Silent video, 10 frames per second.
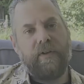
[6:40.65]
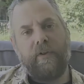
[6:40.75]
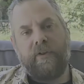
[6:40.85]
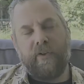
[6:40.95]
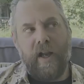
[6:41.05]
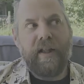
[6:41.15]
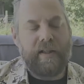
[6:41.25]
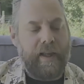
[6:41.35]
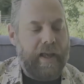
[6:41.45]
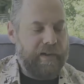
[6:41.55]

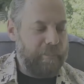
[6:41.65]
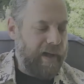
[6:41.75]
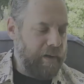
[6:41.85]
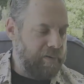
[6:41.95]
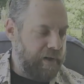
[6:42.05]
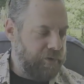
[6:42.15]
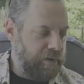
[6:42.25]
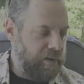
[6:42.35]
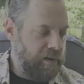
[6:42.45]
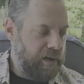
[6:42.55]
slightly added back
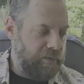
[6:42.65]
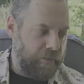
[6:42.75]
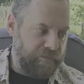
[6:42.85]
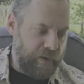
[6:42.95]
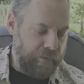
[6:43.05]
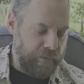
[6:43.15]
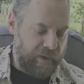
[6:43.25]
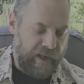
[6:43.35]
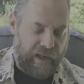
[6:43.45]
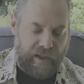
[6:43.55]
pressure of a flow through
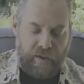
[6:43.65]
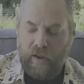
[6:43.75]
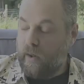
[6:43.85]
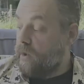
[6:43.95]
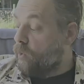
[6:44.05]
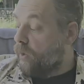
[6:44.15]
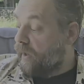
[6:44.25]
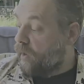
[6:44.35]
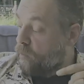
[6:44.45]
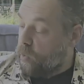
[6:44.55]
can will
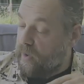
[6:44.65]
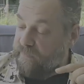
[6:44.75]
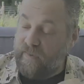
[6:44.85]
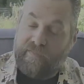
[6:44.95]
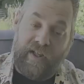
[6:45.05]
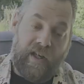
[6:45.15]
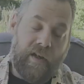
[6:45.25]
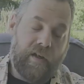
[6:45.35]
help 150